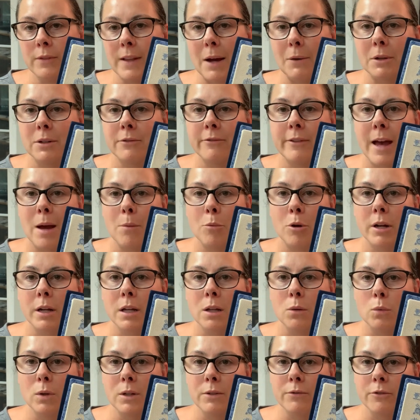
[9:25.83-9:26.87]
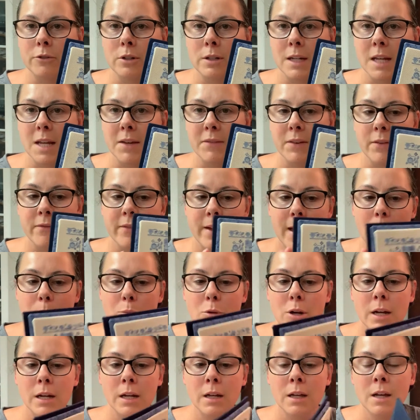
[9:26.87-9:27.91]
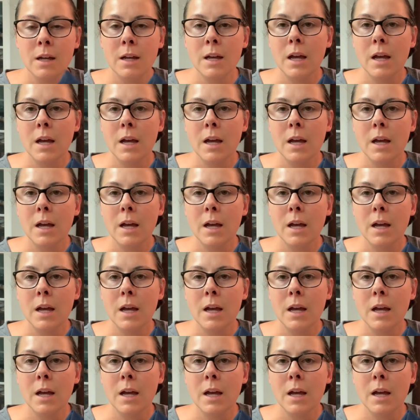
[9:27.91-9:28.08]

flowered fabric and one for a navy fabric.